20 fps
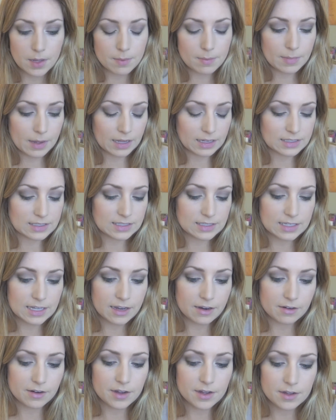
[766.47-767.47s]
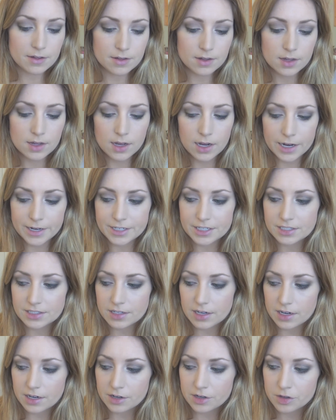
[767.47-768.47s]
Mascara. I
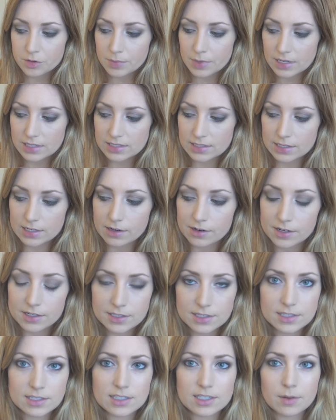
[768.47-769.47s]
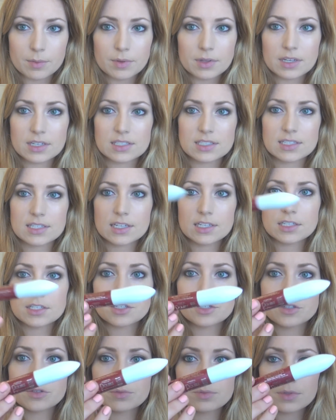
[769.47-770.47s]
just got a new mascara. It's the double extend
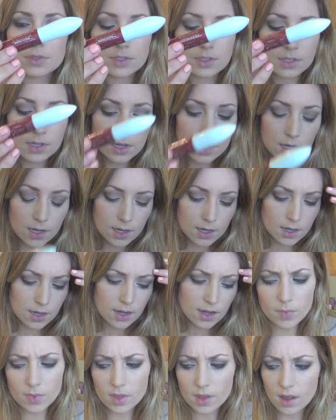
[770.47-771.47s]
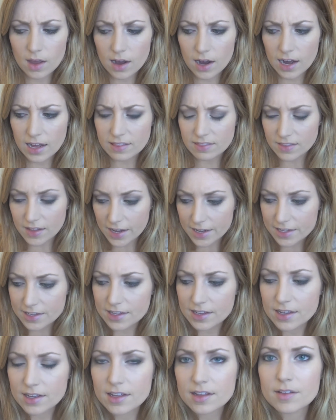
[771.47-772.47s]
tubes. I
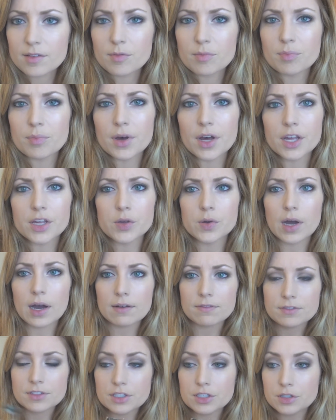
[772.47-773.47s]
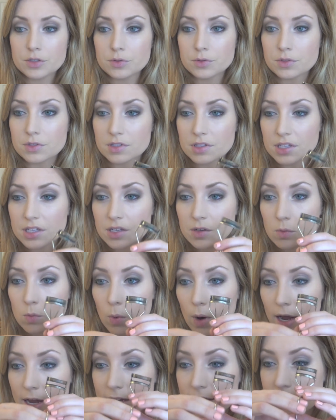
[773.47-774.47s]
like it, but you have to use the
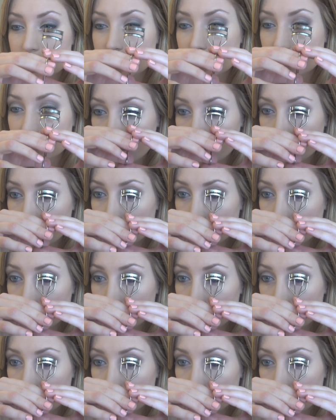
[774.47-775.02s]
white